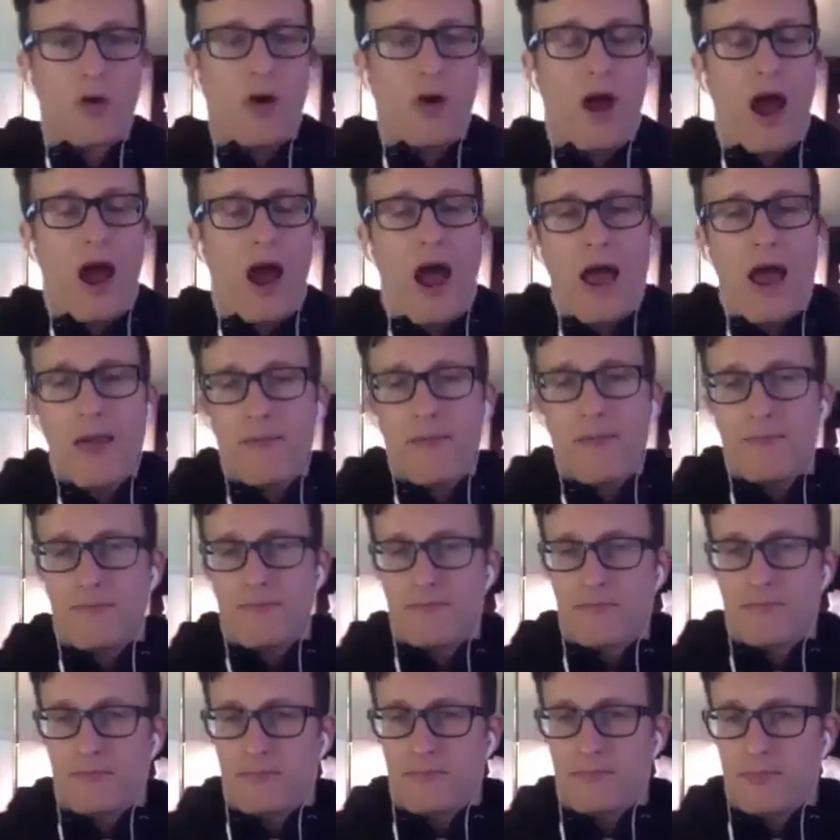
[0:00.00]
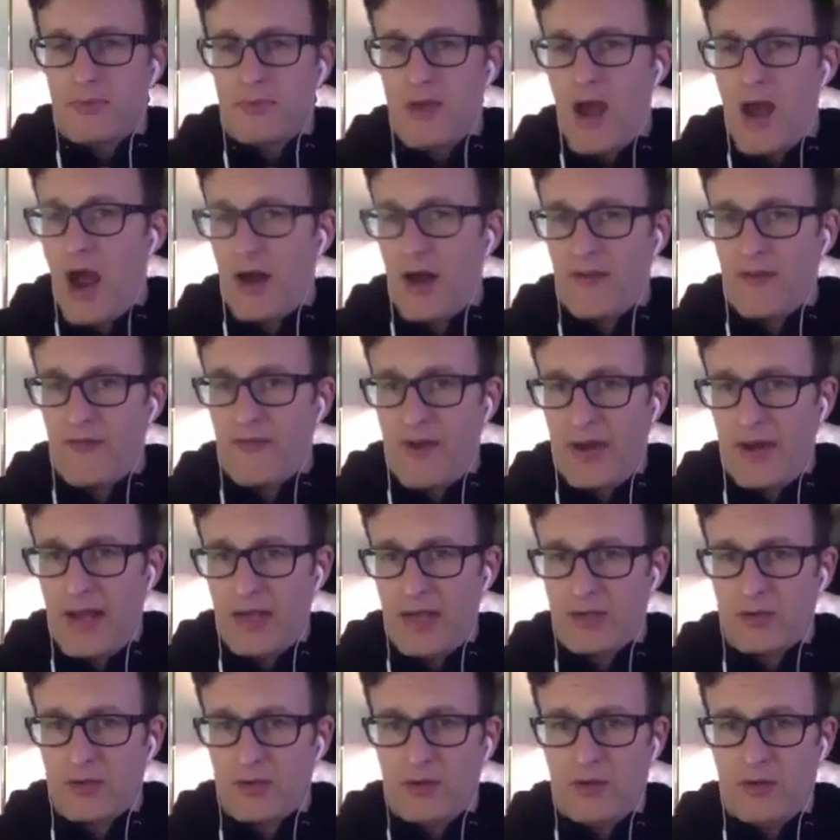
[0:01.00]
I'm not a
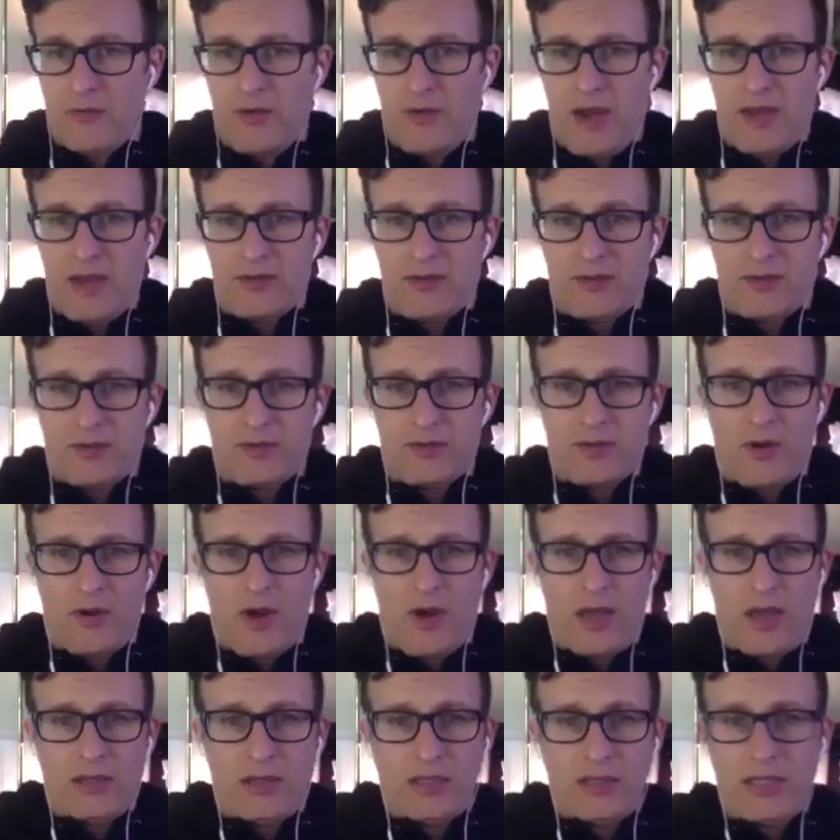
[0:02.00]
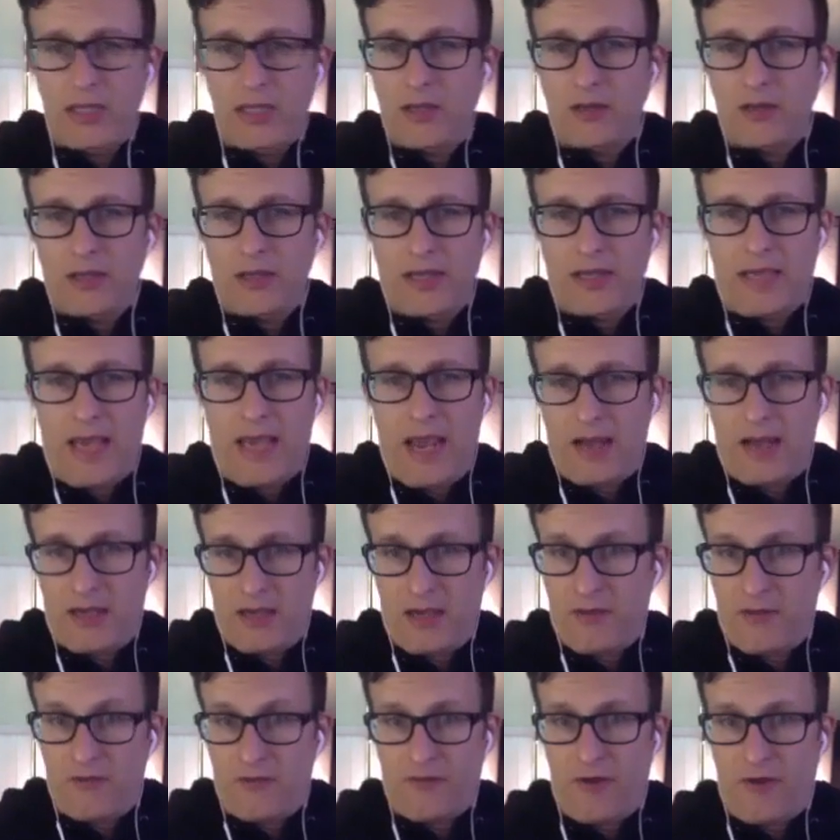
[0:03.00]
financial advisor, so I legally can't
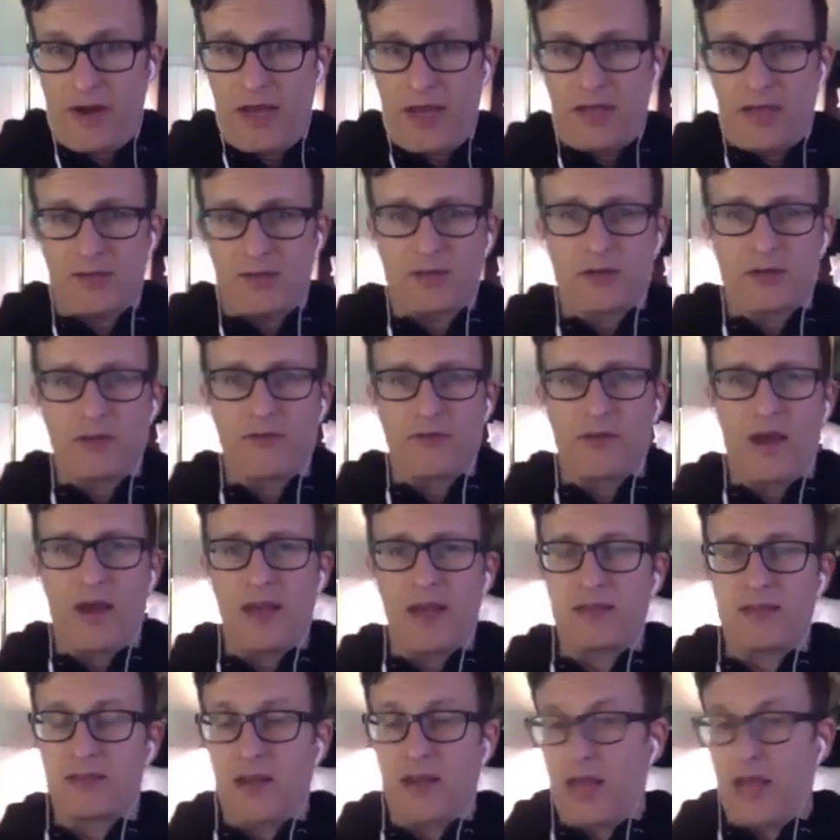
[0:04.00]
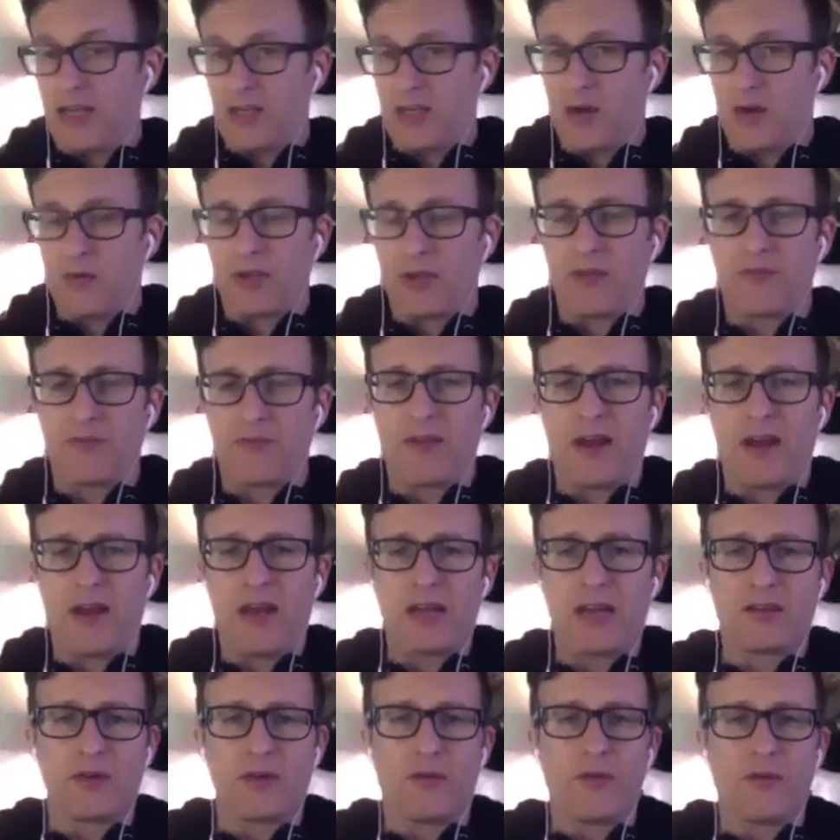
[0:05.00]
give financial advice, and I don't give
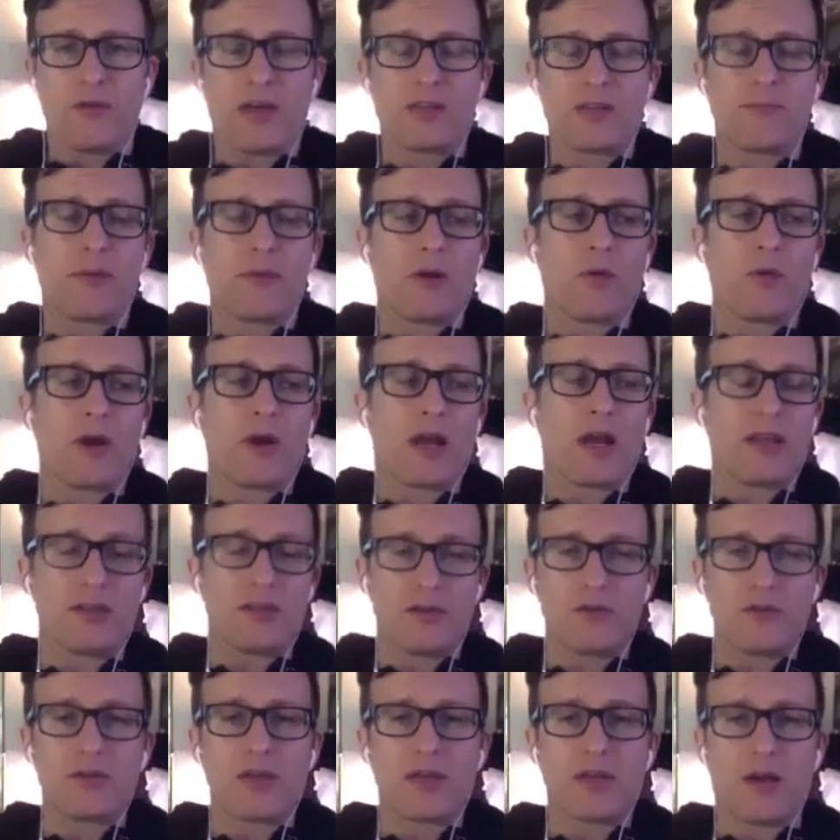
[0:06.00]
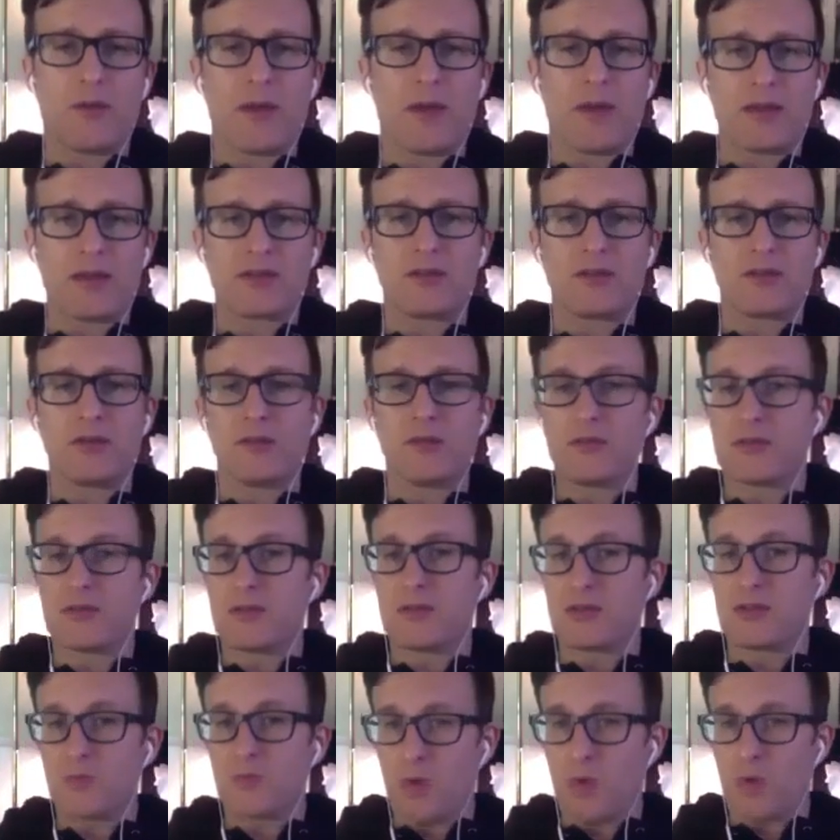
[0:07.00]
financial advice. But what I do tell my students
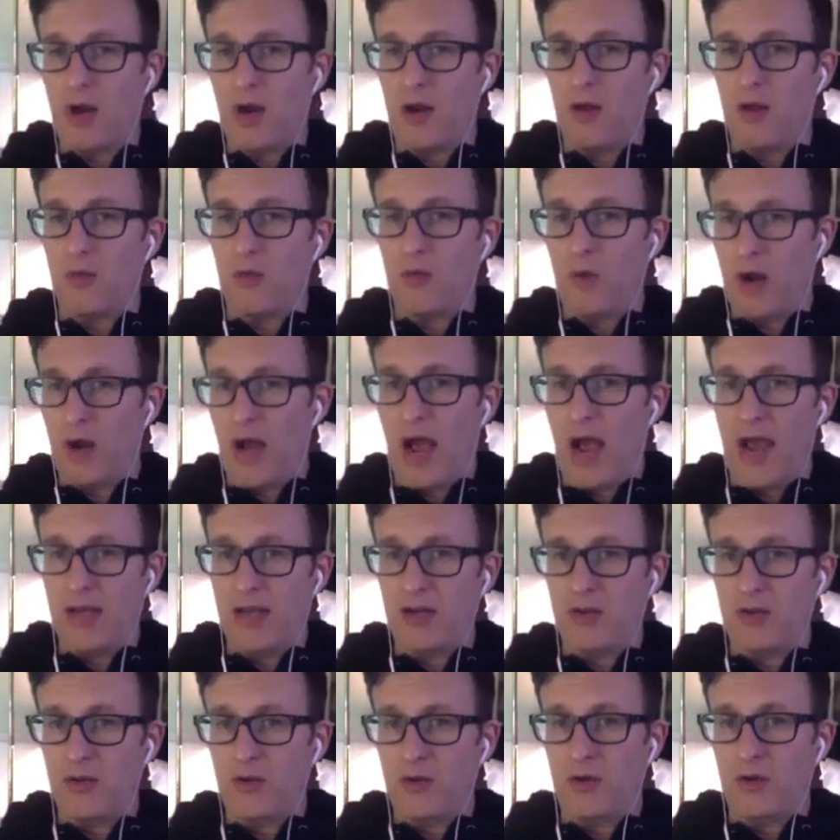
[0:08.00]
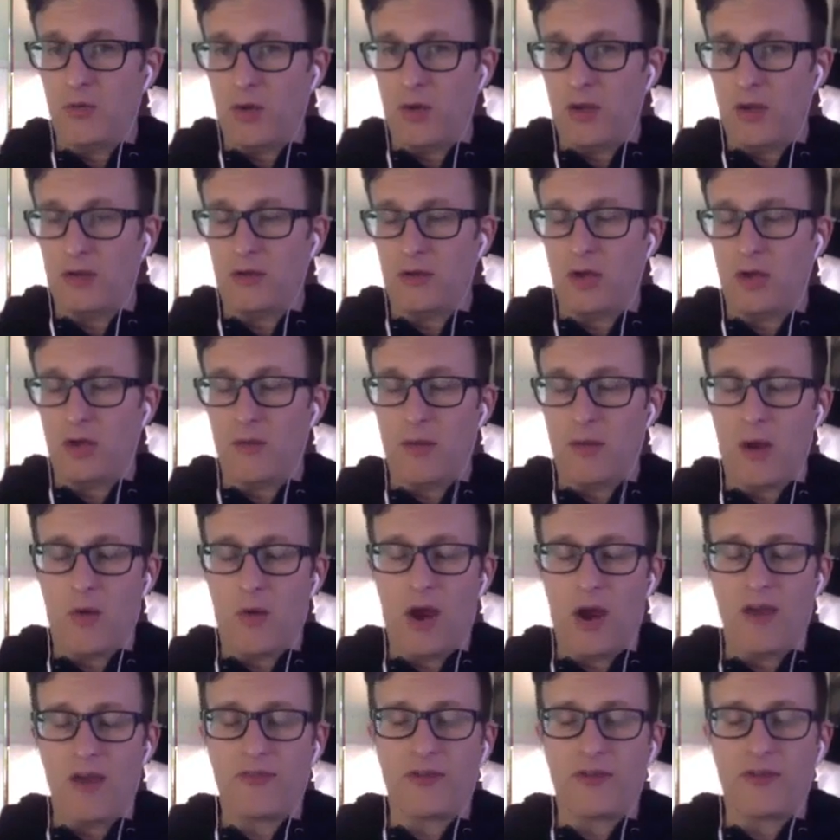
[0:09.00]
is what I do and what, my
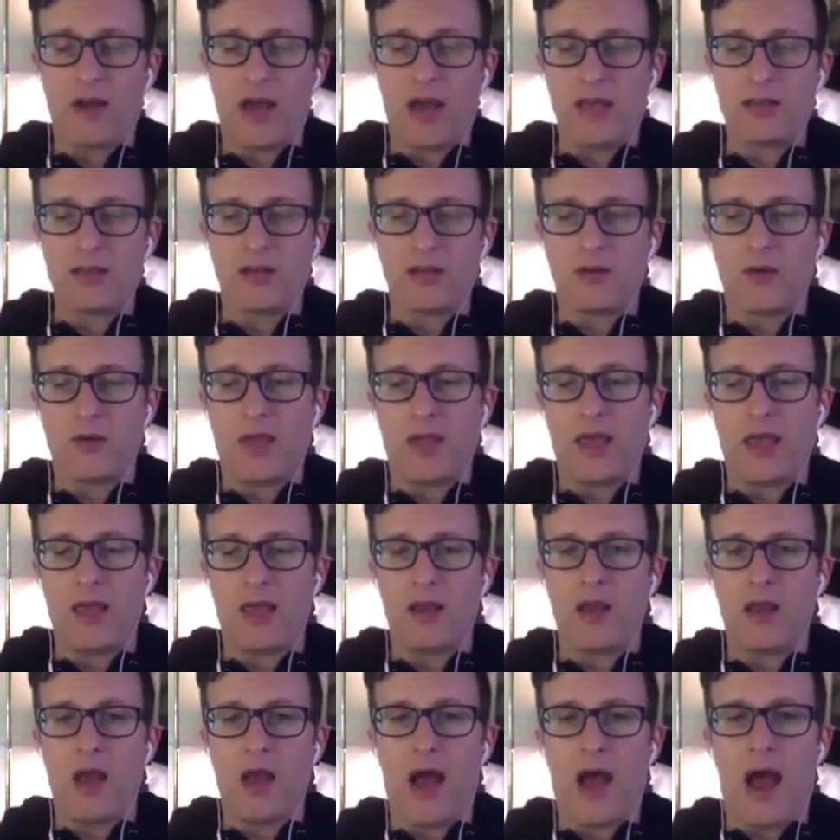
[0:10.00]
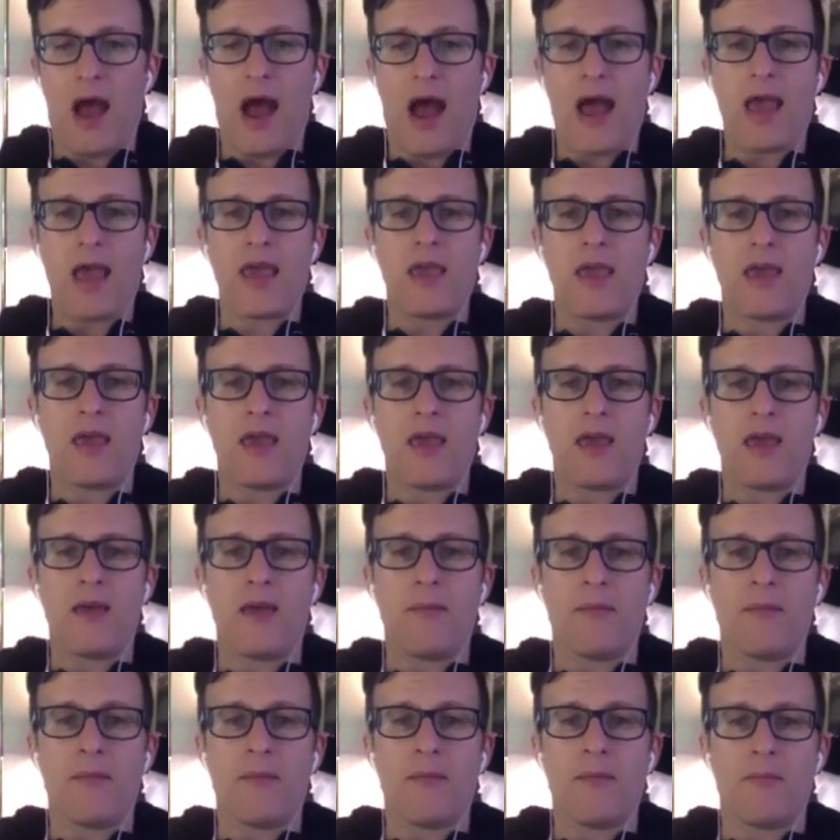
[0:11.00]
wife and I do. And I
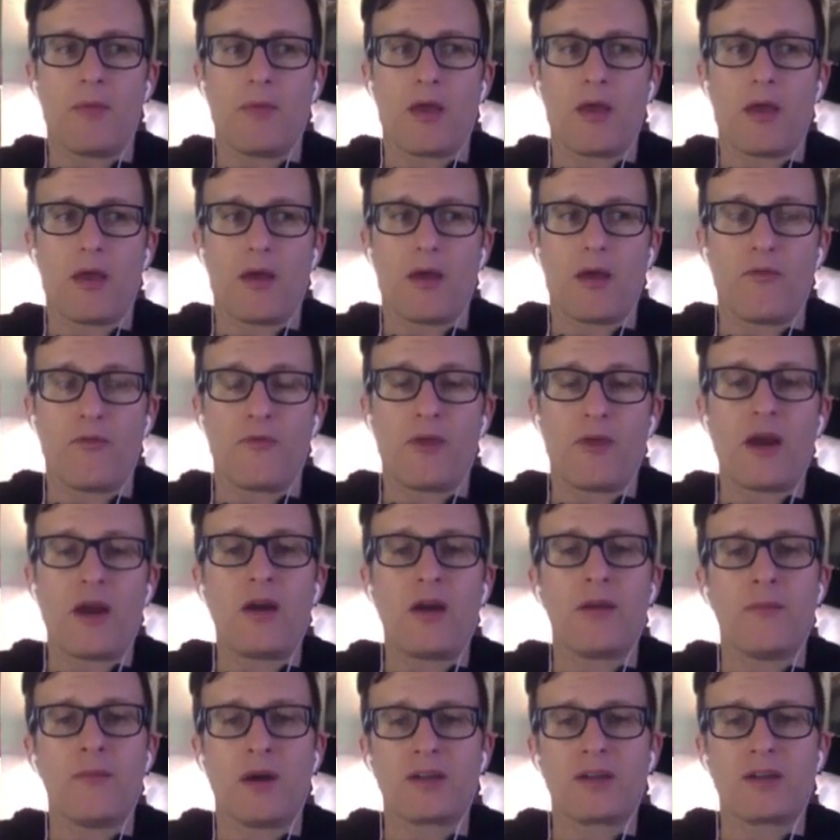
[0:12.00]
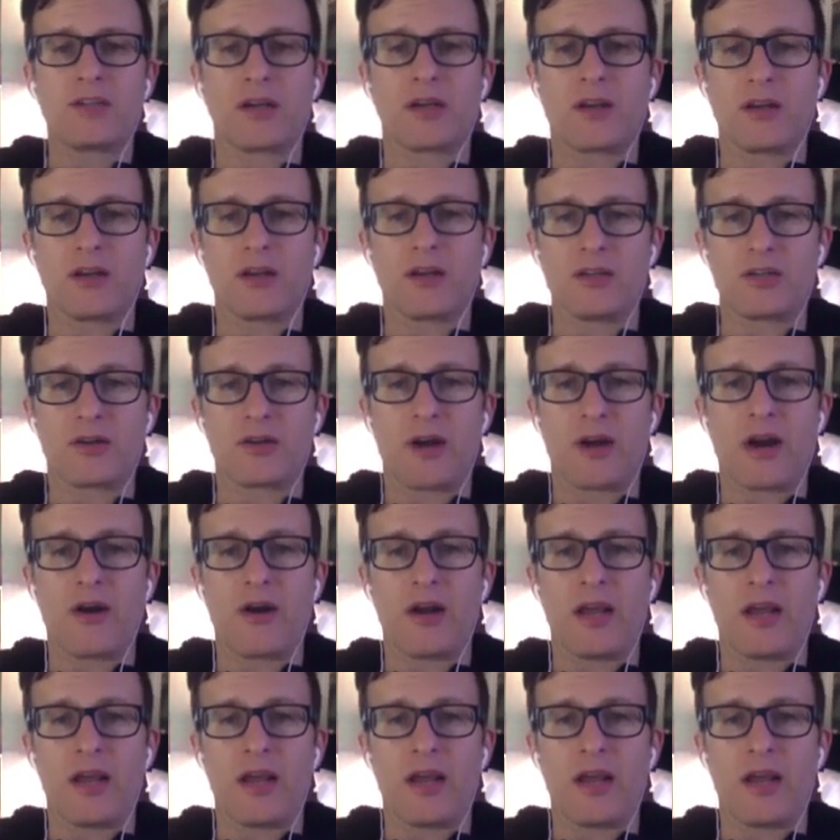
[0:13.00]
am very much a contrarian